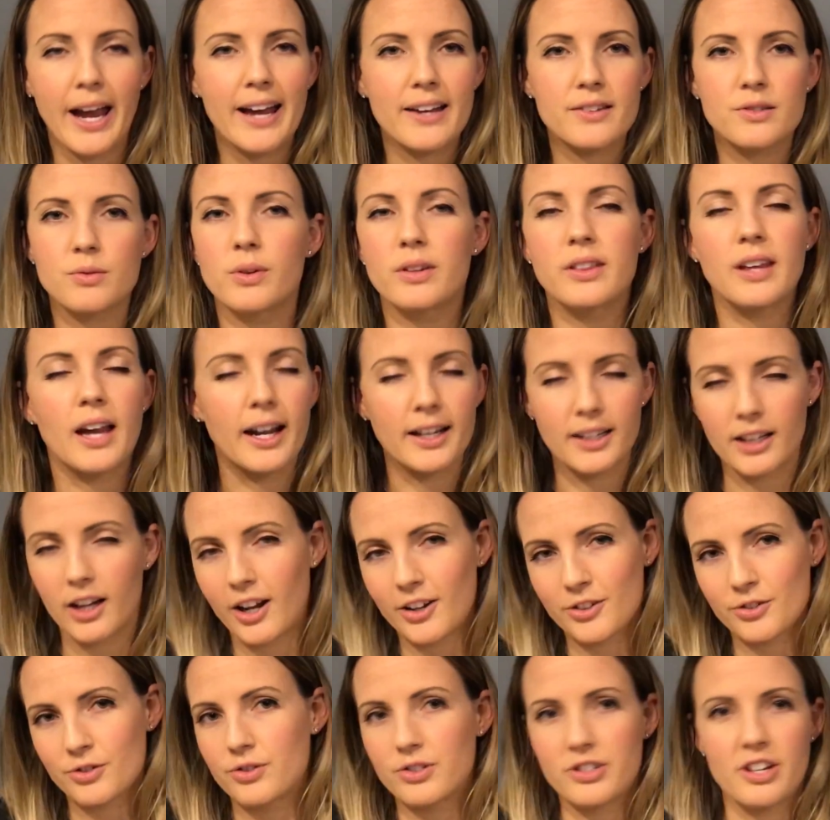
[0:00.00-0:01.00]
As with any
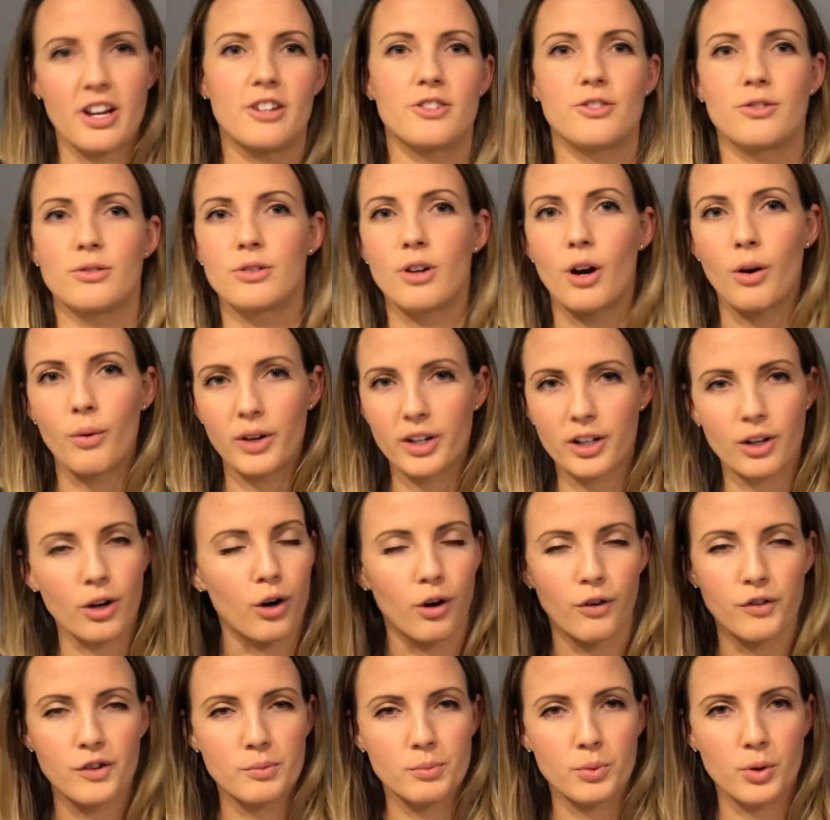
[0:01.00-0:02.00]
exercise, you don't want to go
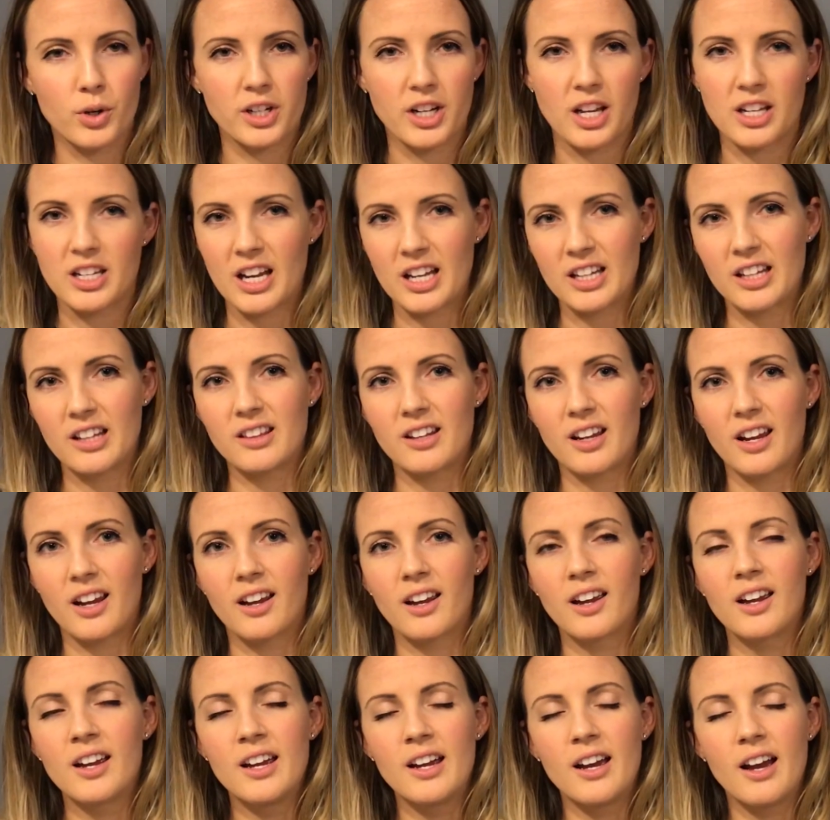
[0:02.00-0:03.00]
overboard on
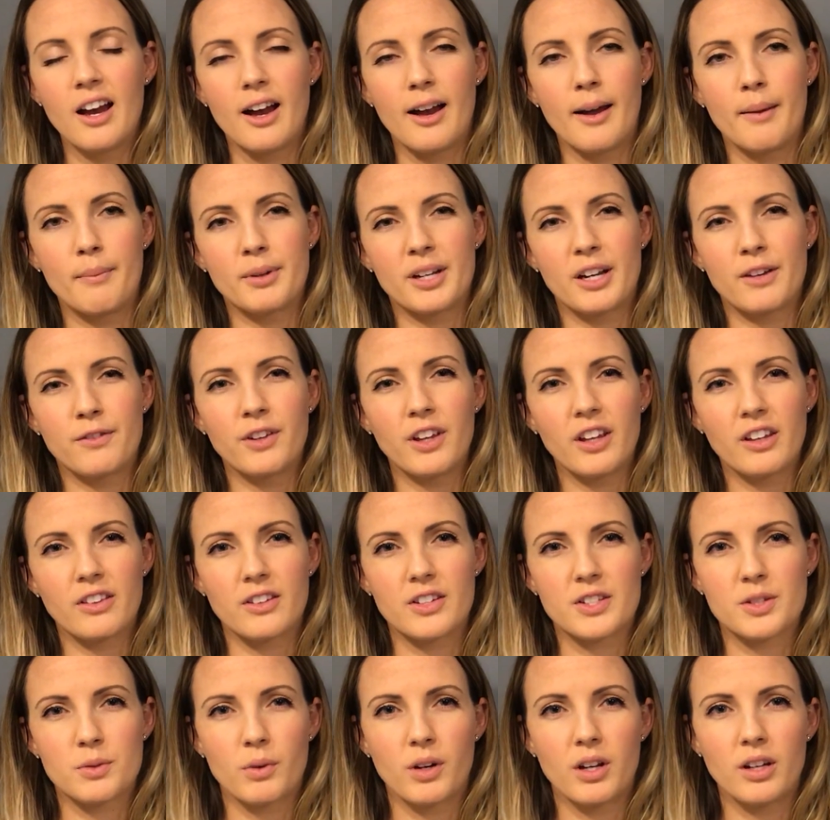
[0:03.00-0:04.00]
anything, but I feel like
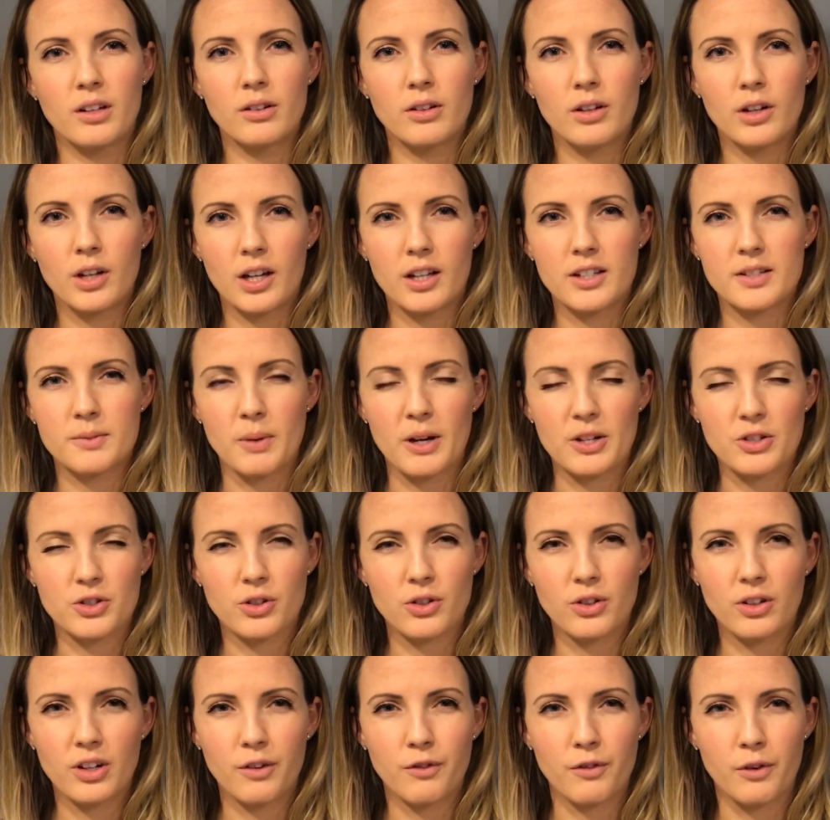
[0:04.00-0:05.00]
this one,
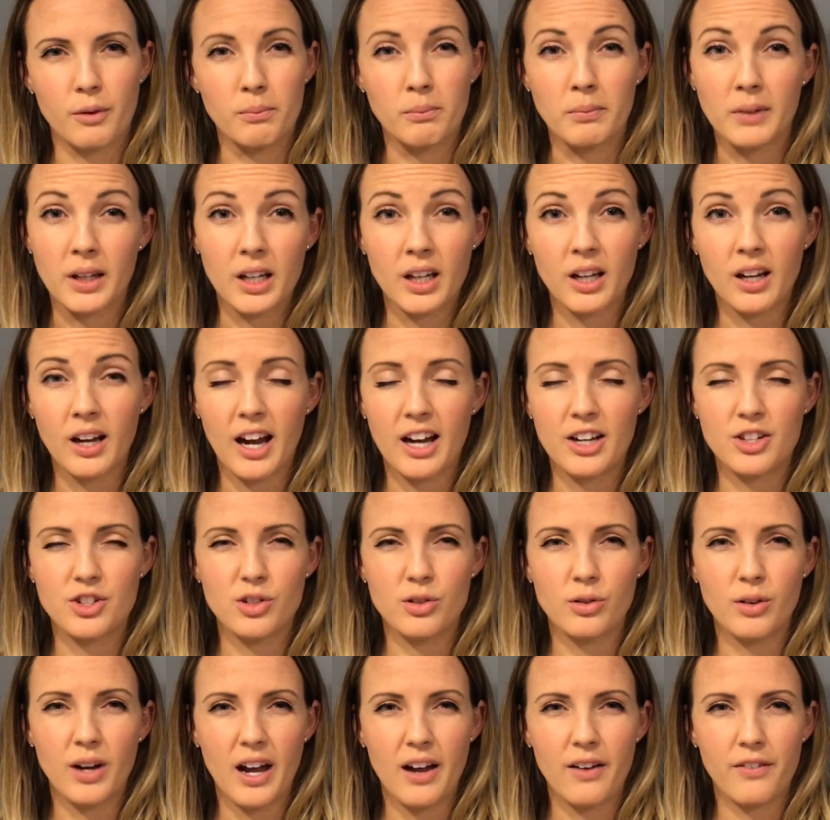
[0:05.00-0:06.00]
especially for me, I
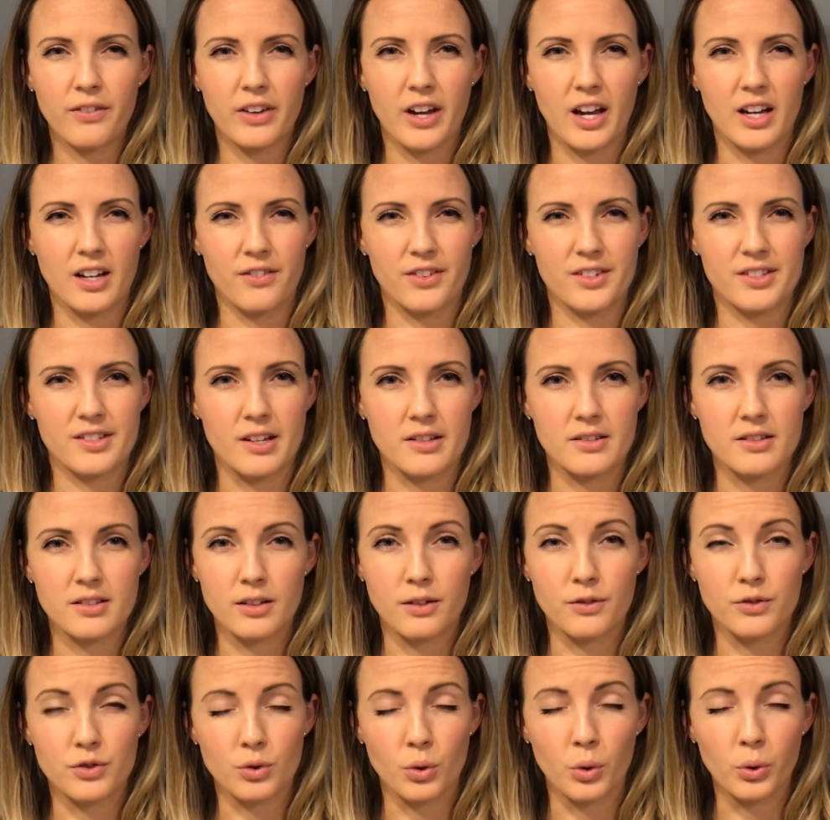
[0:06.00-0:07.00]
do have kind of a
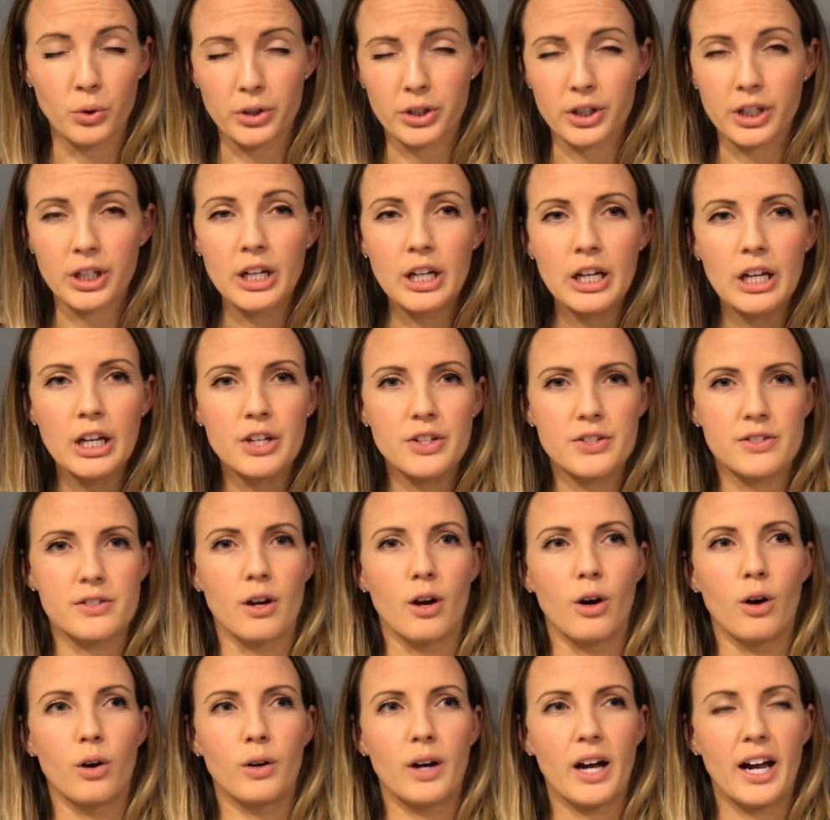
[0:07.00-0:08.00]
sensitive shoulder,
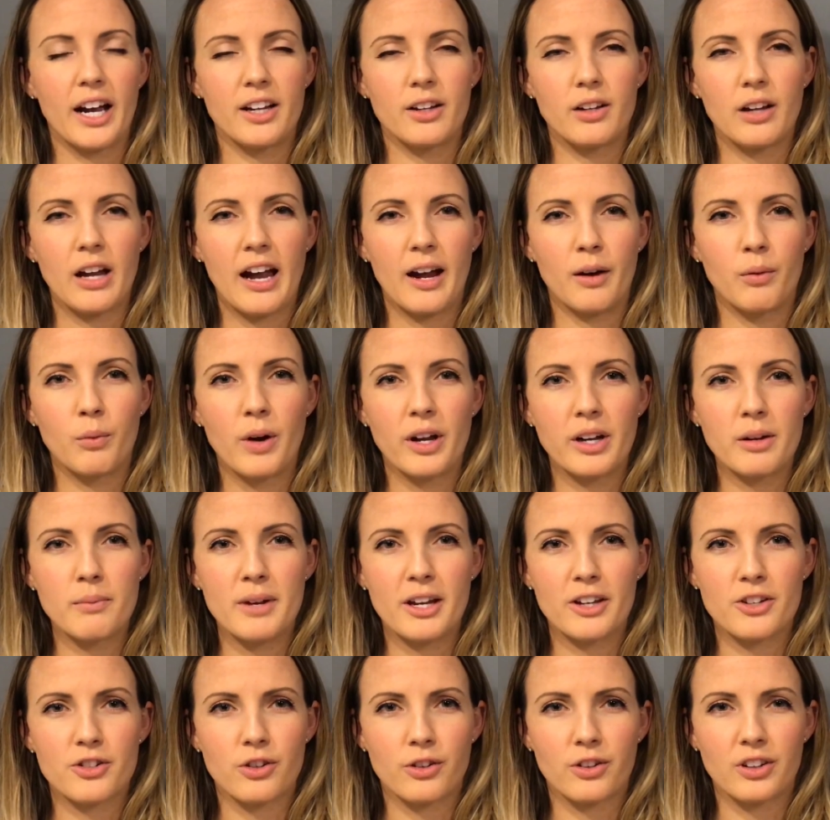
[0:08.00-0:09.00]
so I want to
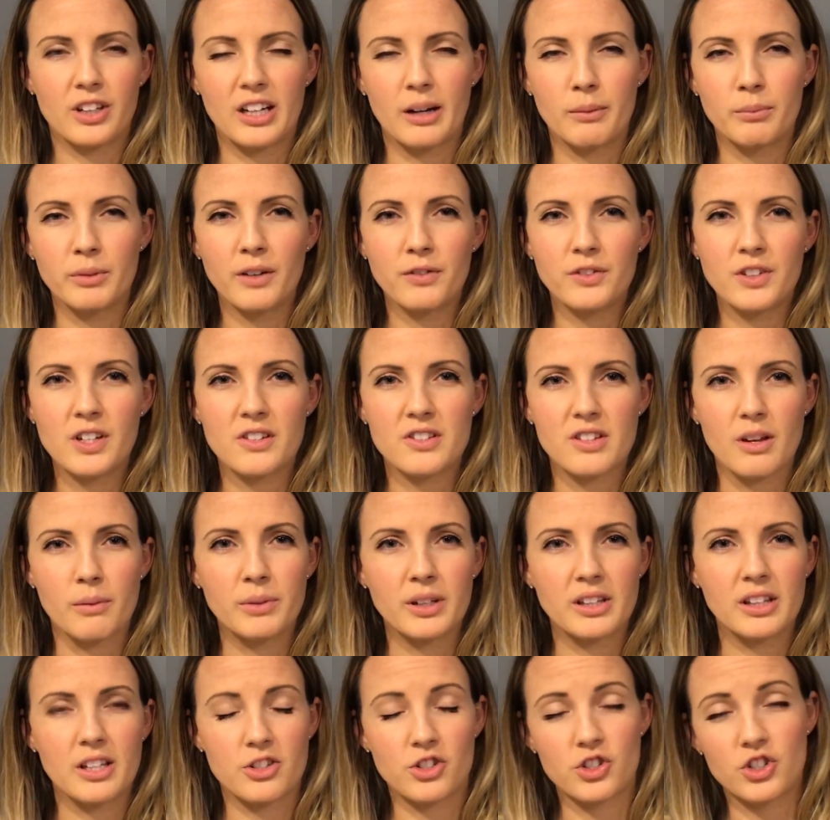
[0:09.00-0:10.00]
make sure that I'm lifting
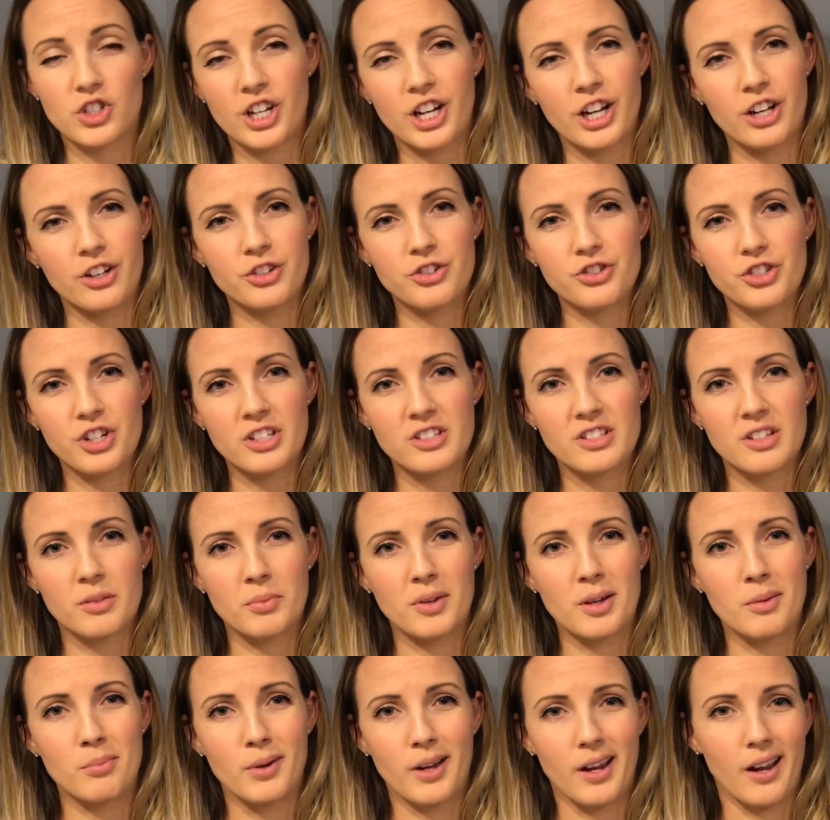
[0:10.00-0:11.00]
something that's challenging to
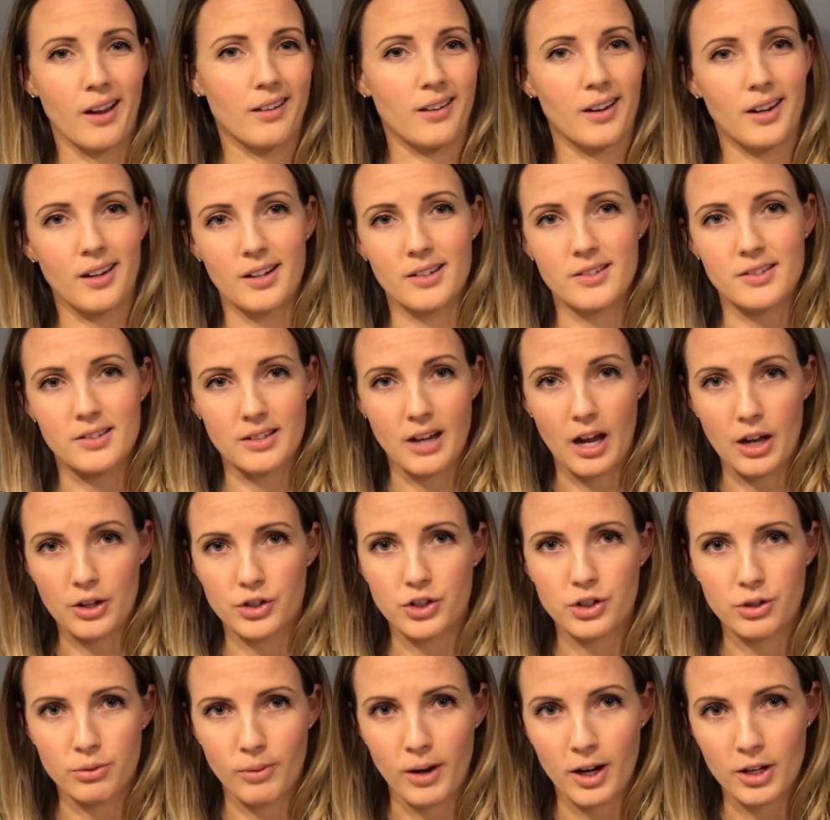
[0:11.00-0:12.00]
me, but it's not
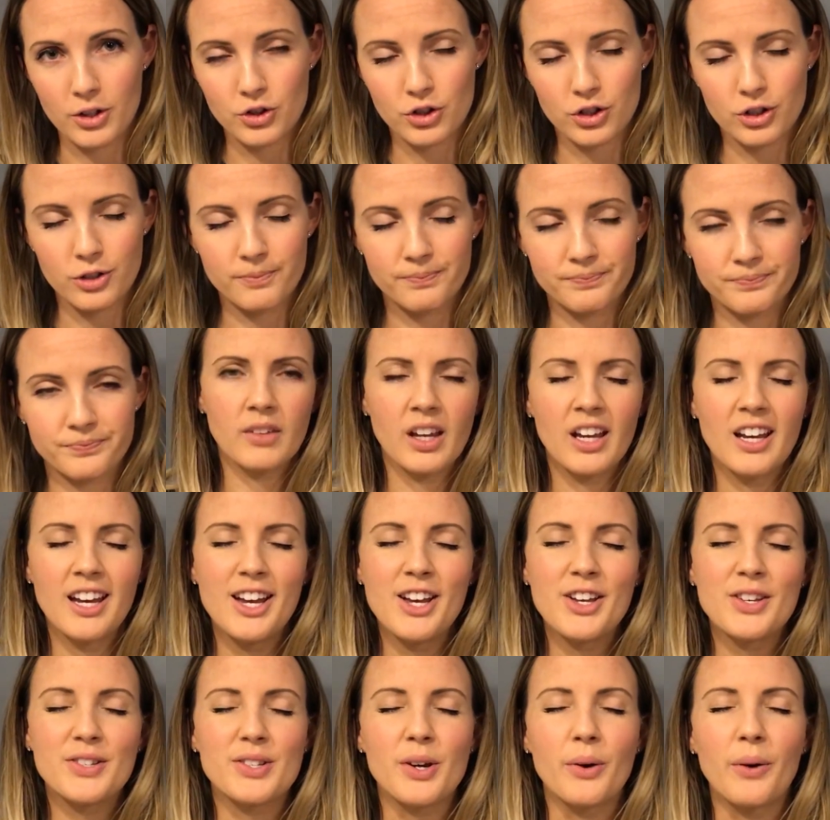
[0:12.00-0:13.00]
too much.
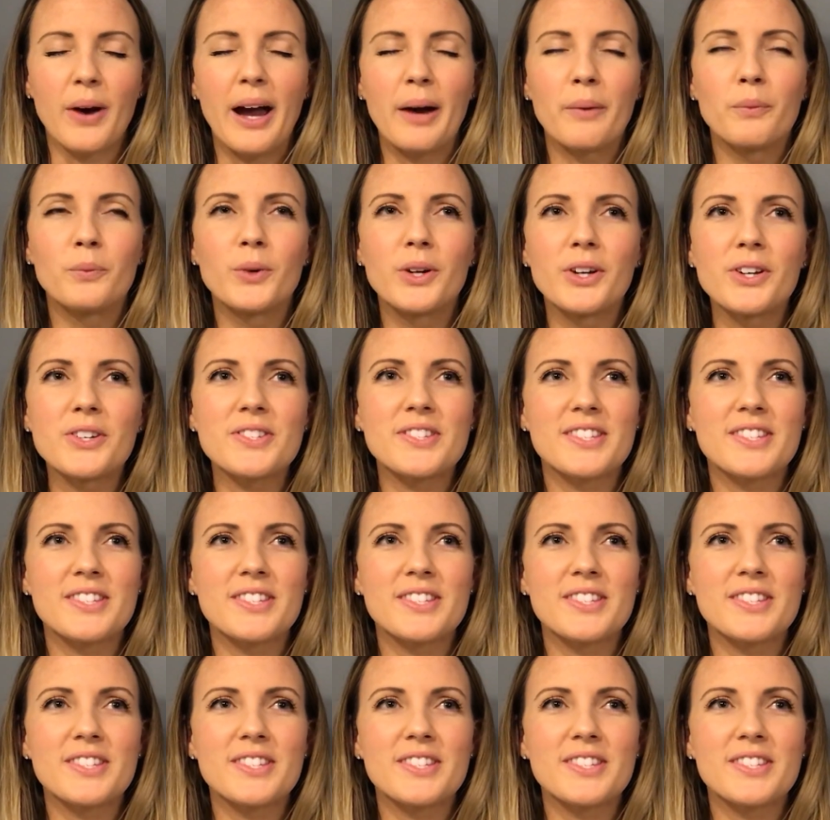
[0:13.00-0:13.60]
So I will